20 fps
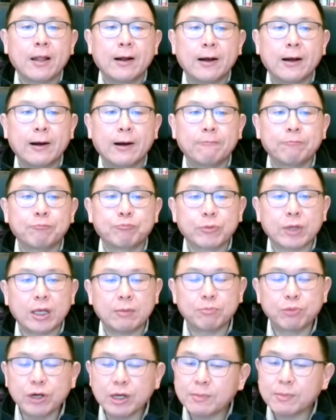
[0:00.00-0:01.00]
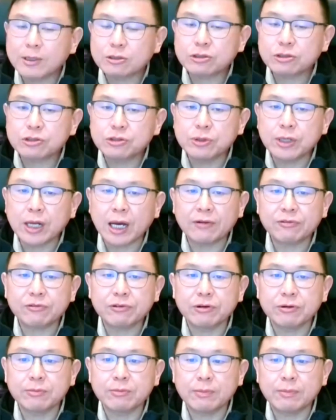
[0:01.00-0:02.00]
And pretty much soon
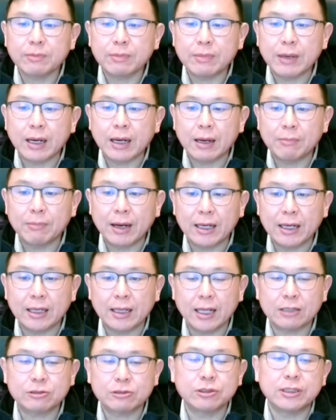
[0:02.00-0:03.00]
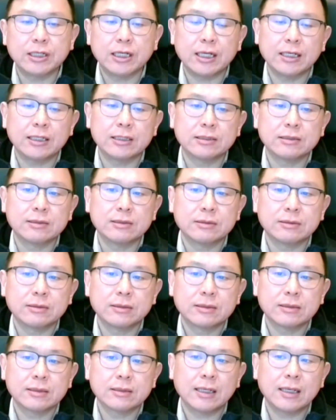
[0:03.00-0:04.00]
after my election in
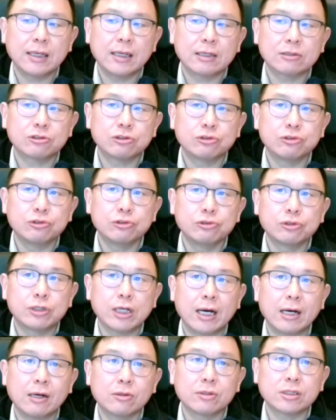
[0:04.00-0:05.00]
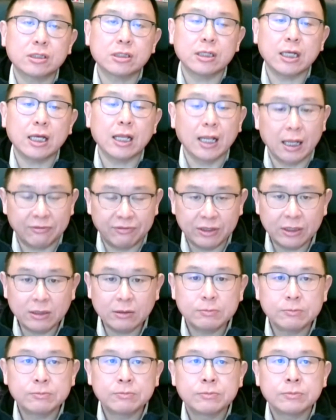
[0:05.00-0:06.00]

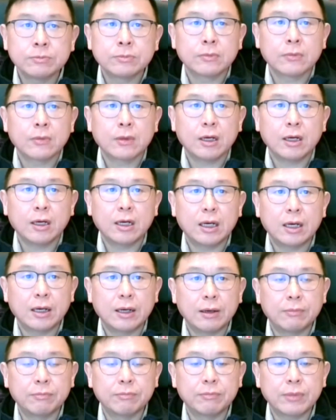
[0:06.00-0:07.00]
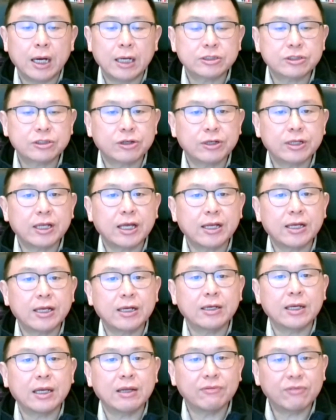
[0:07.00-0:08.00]
2011, I started
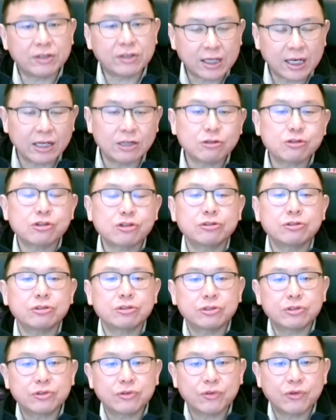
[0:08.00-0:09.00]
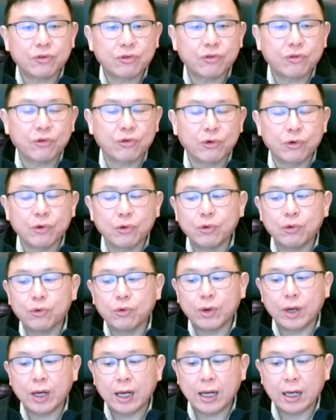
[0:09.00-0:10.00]
getting invitations
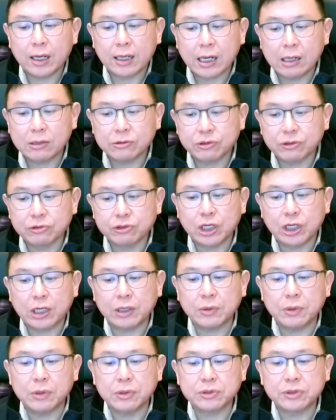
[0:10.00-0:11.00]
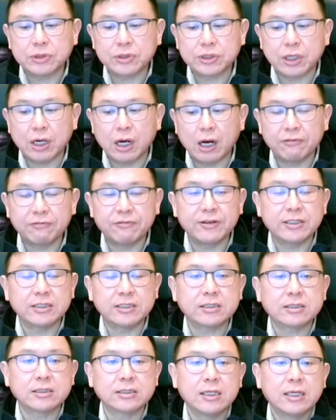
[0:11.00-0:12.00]
through Council General's
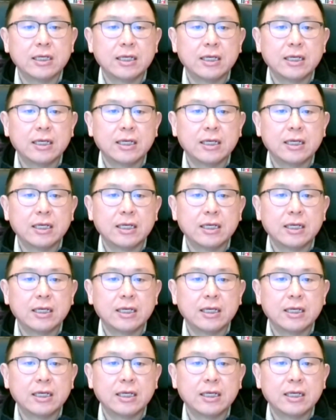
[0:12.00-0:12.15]
office,